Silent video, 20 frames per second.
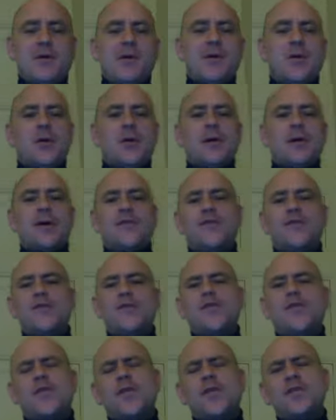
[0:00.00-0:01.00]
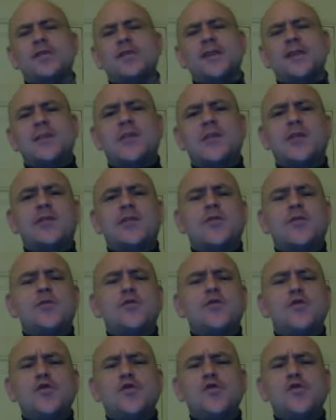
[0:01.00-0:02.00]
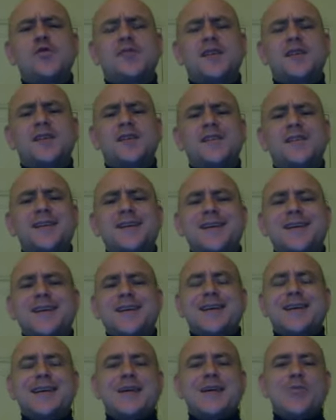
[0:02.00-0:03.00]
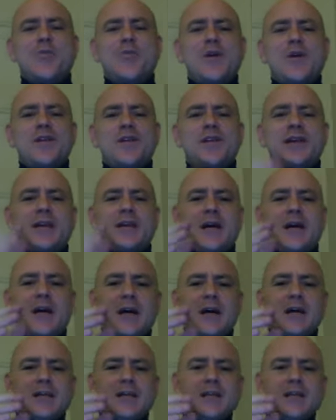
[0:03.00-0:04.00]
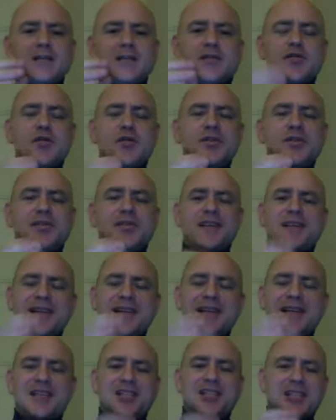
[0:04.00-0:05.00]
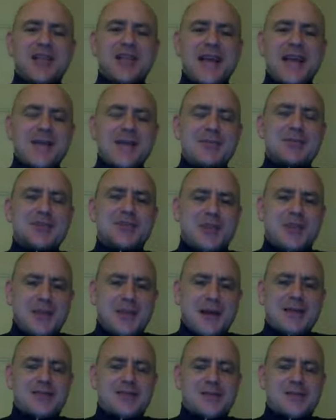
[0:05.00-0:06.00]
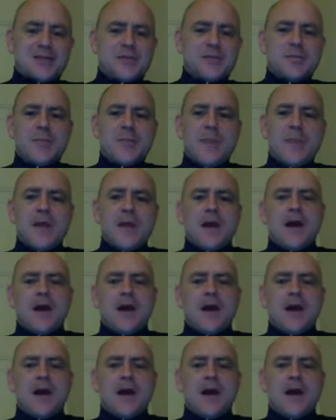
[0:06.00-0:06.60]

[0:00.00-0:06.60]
Or if you've heard of someone who's used this with students in the English language classroom,